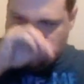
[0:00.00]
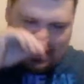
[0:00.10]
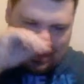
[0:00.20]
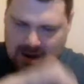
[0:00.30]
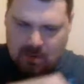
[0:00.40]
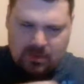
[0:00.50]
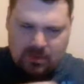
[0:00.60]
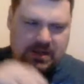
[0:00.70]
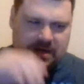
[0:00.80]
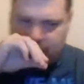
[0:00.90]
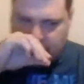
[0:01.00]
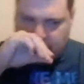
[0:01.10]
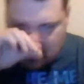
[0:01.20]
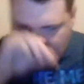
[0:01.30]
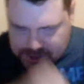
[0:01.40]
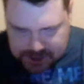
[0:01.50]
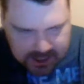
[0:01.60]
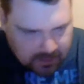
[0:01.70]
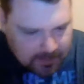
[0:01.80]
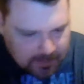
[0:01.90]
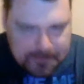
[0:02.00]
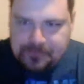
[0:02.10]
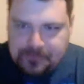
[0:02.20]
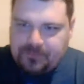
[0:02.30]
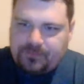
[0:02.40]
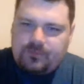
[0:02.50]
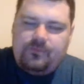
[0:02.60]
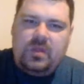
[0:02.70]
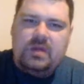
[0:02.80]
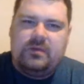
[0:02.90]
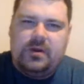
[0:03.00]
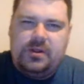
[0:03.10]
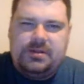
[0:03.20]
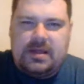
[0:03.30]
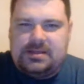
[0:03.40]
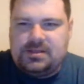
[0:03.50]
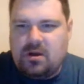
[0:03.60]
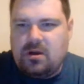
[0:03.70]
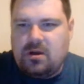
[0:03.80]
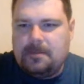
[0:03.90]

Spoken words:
almost got a strike on my channel for using that song.